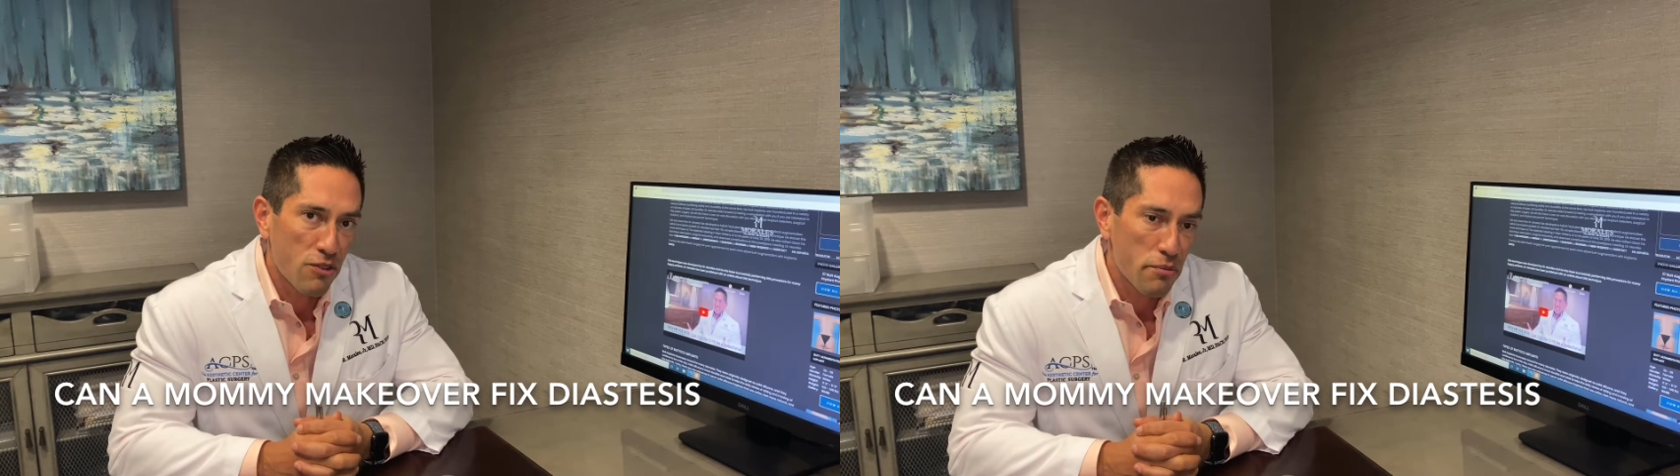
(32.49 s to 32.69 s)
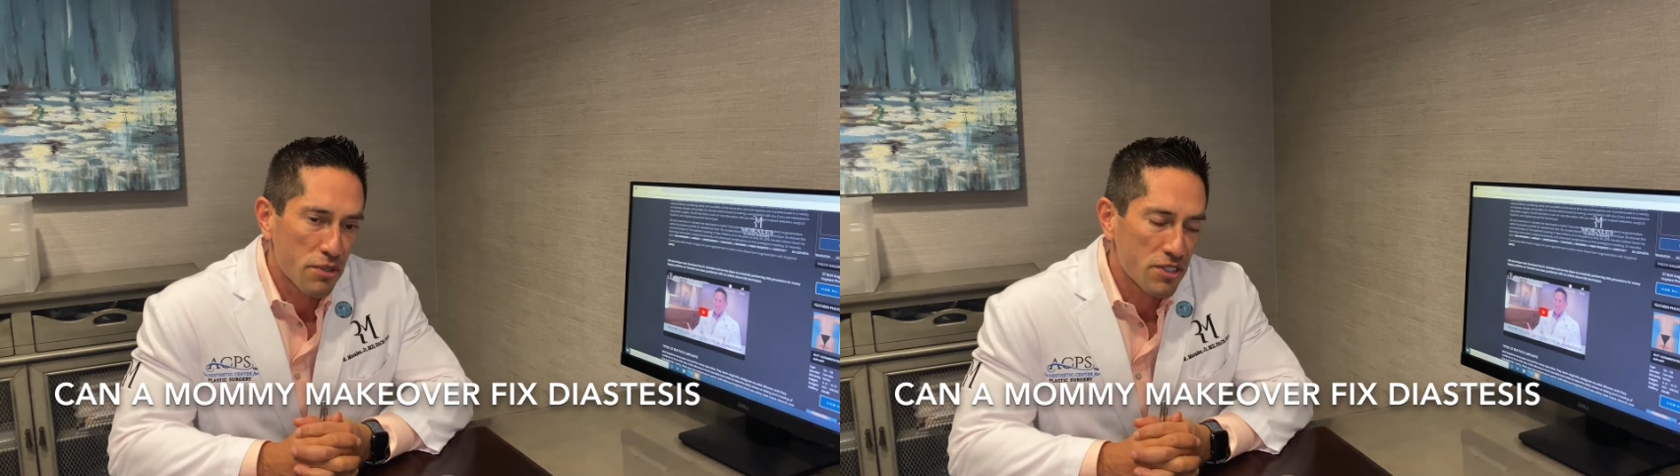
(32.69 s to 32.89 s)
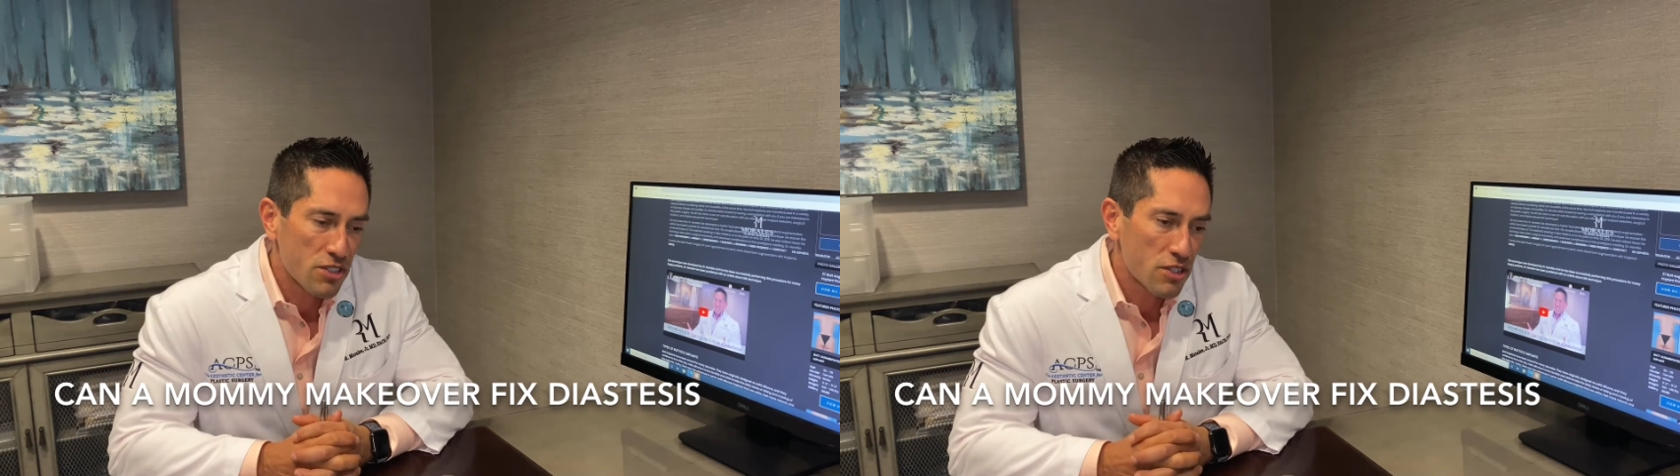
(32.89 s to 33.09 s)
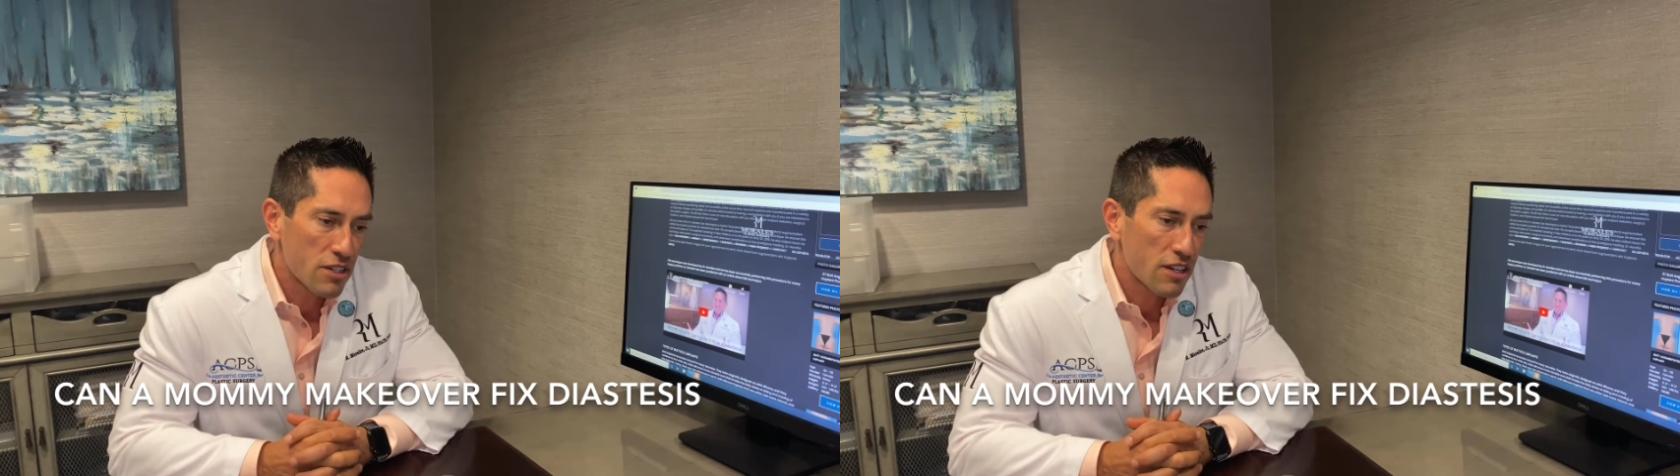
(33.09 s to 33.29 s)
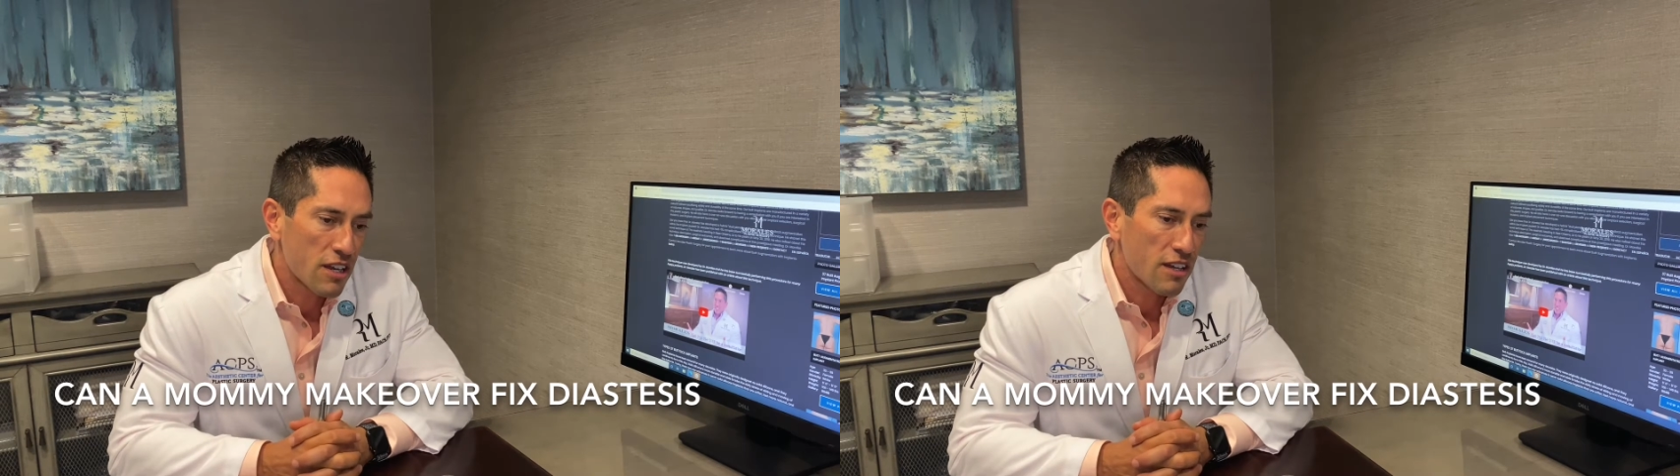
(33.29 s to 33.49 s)
procedure,
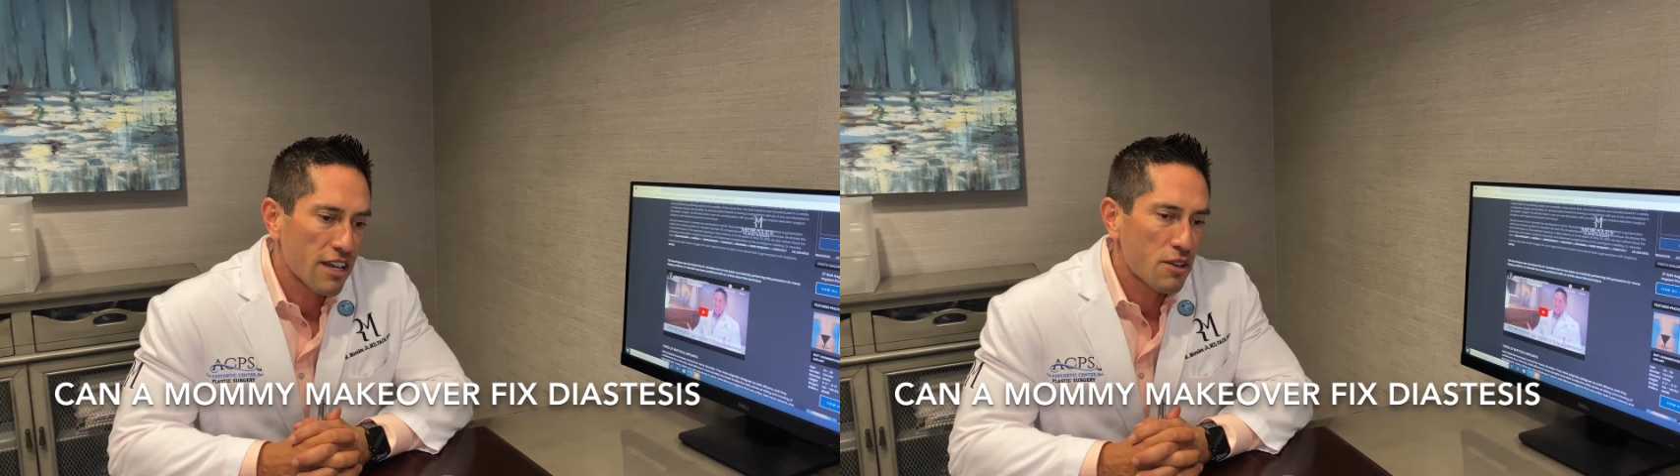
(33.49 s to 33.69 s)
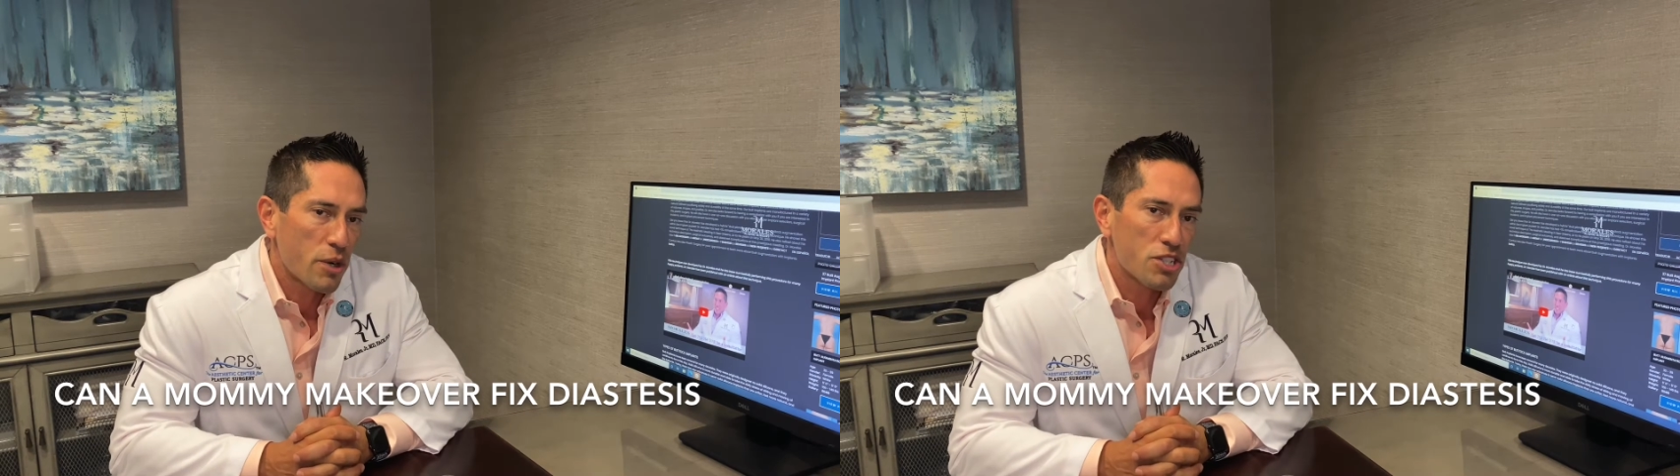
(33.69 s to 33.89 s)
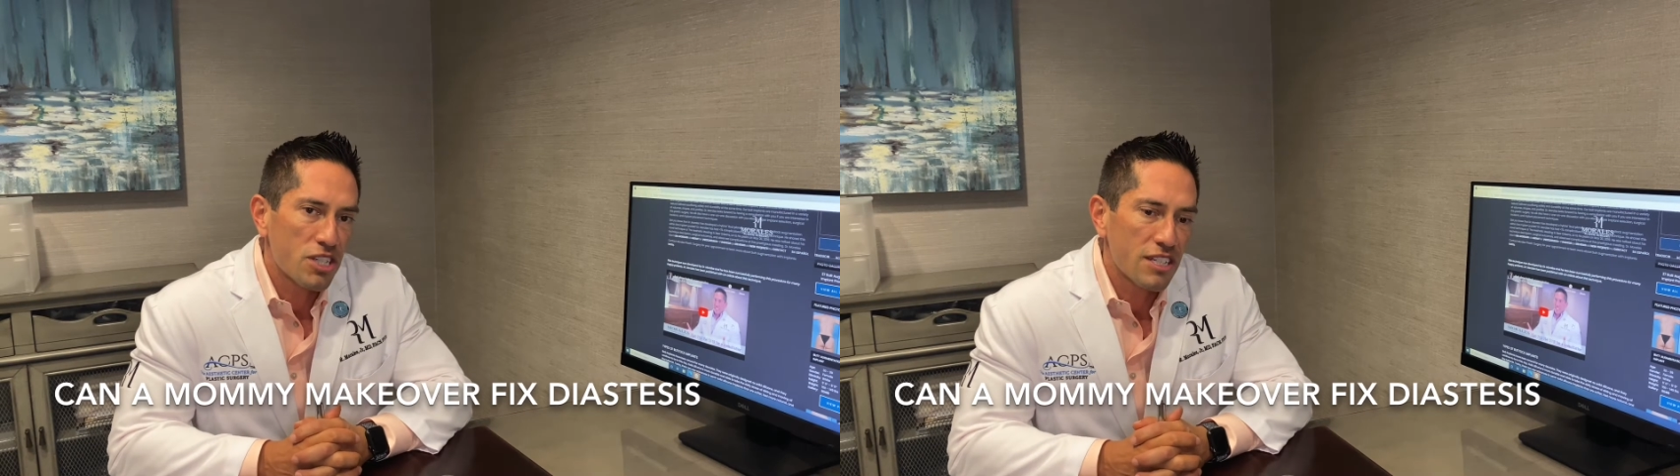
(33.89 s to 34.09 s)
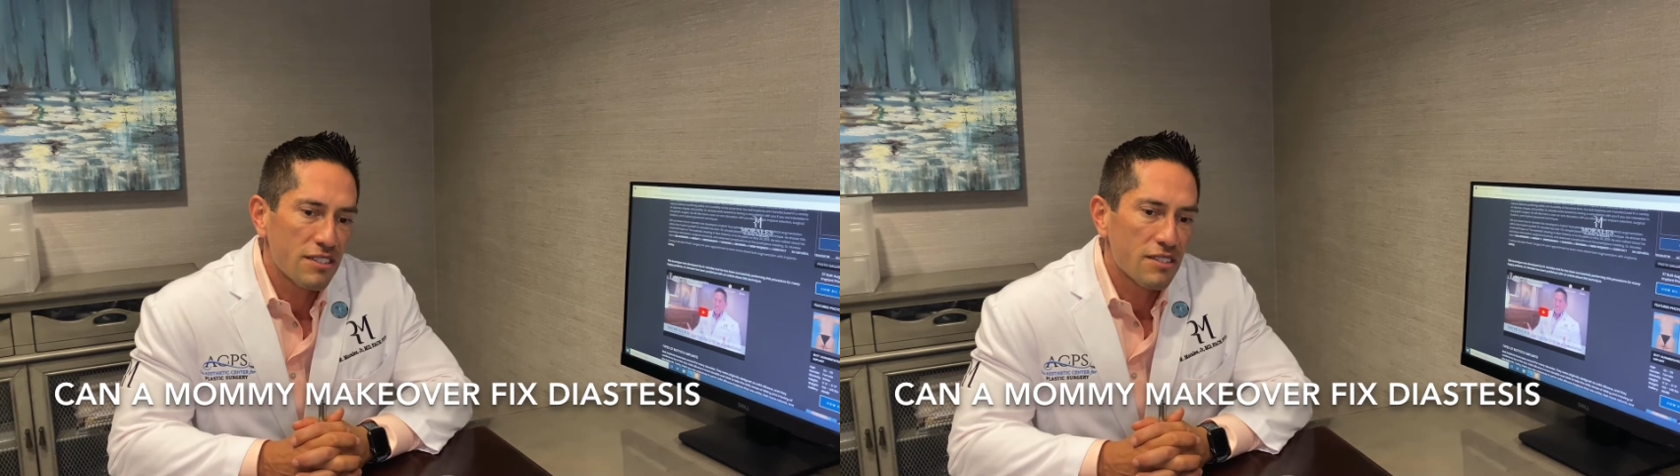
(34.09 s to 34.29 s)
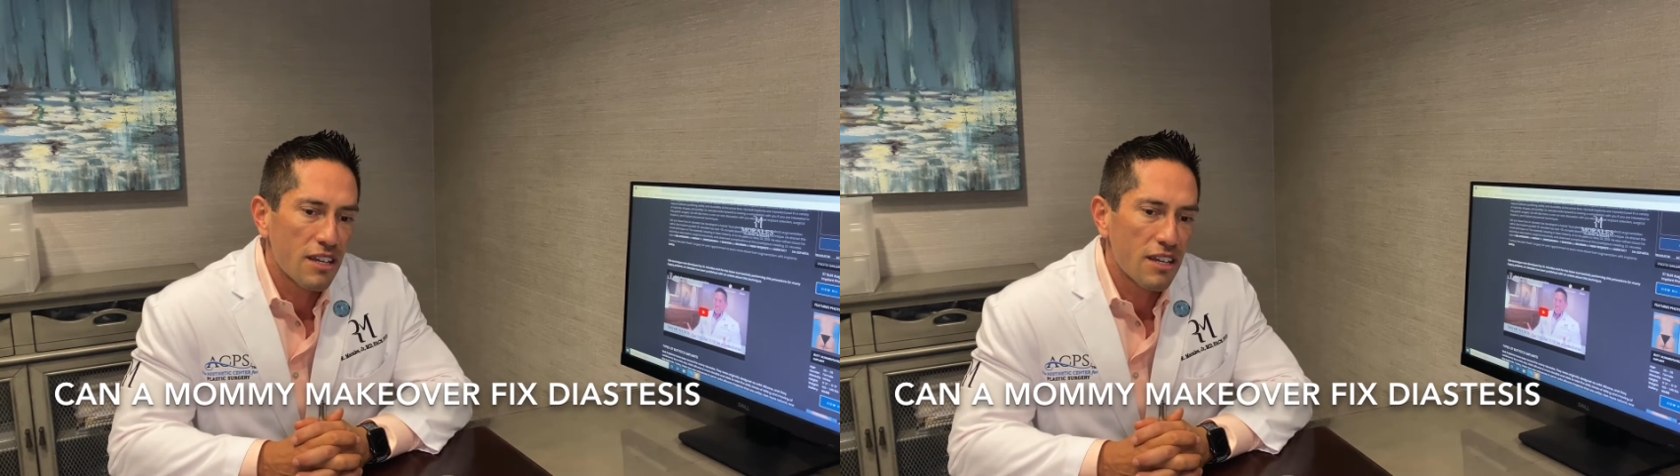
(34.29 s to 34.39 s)
and that question is,